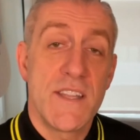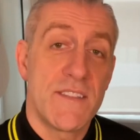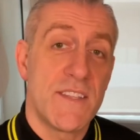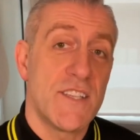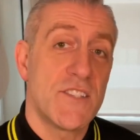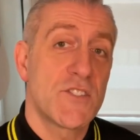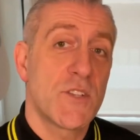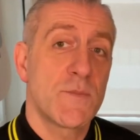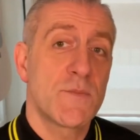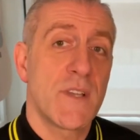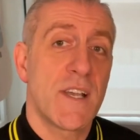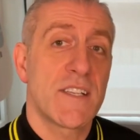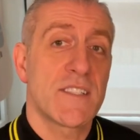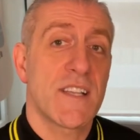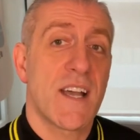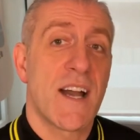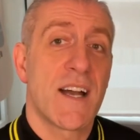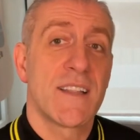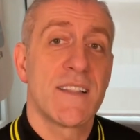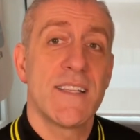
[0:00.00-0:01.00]
These subjects
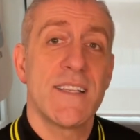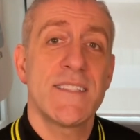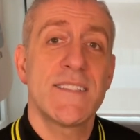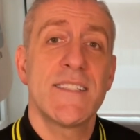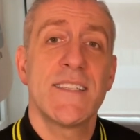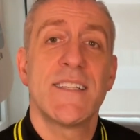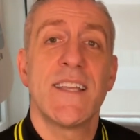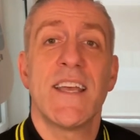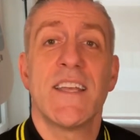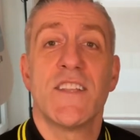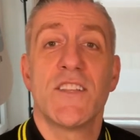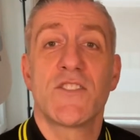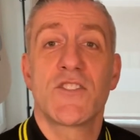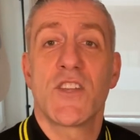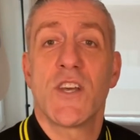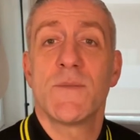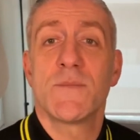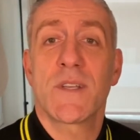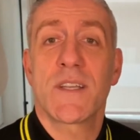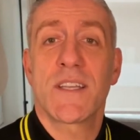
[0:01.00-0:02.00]
are listed in the
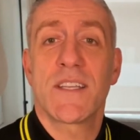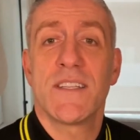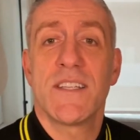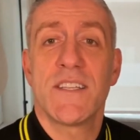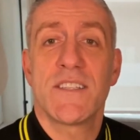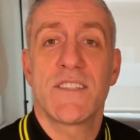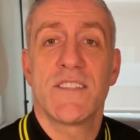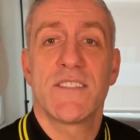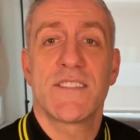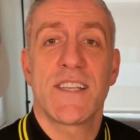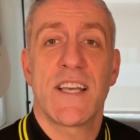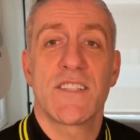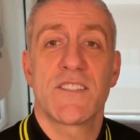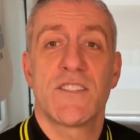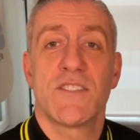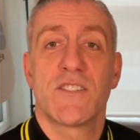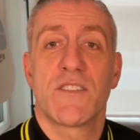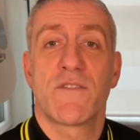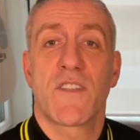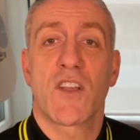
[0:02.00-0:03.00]
terms and conditions
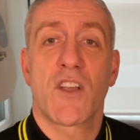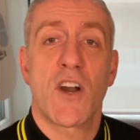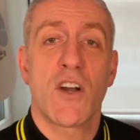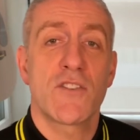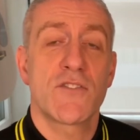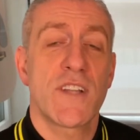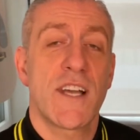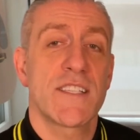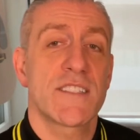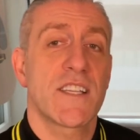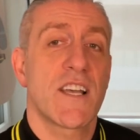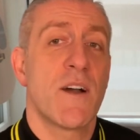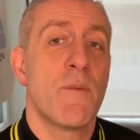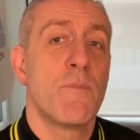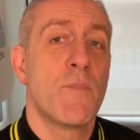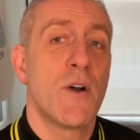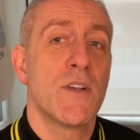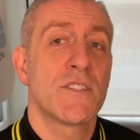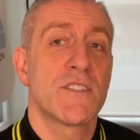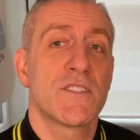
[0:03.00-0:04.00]
sections of the contract and
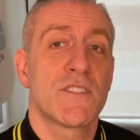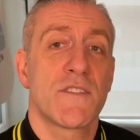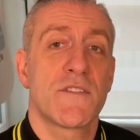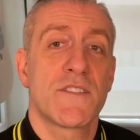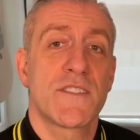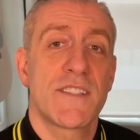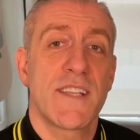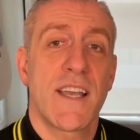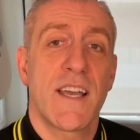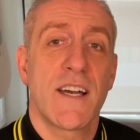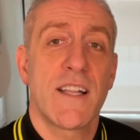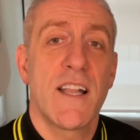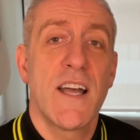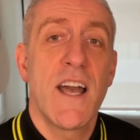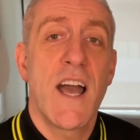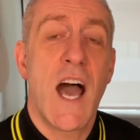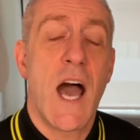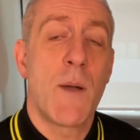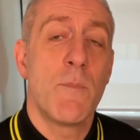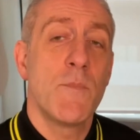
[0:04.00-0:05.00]
purchase of sale
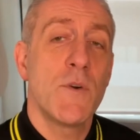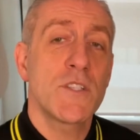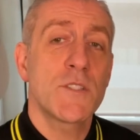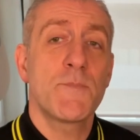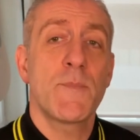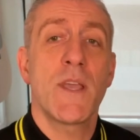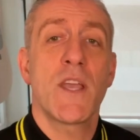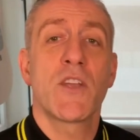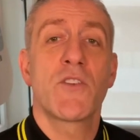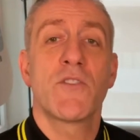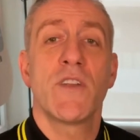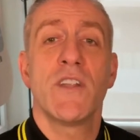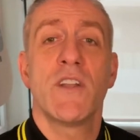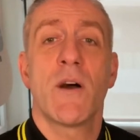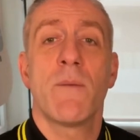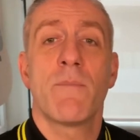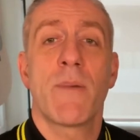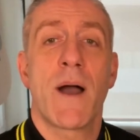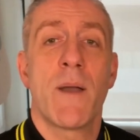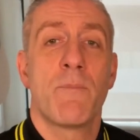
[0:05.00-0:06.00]
and must be agreed
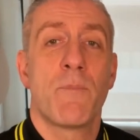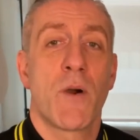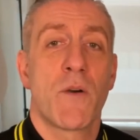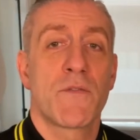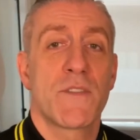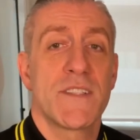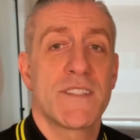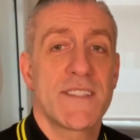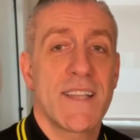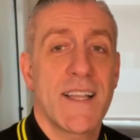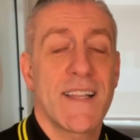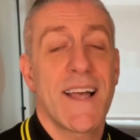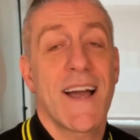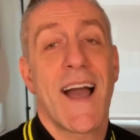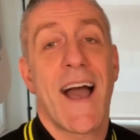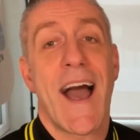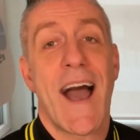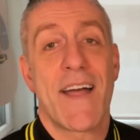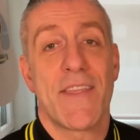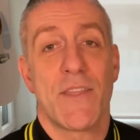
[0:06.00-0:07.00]
on by both the
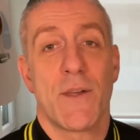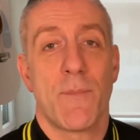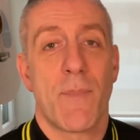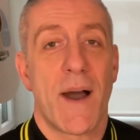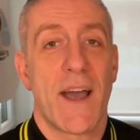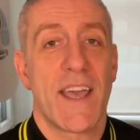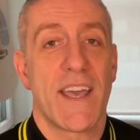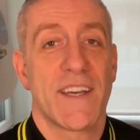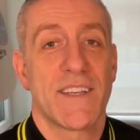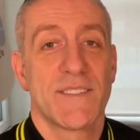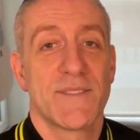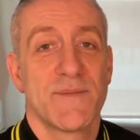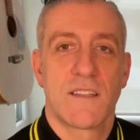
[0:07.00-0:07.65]
seller and the buyer.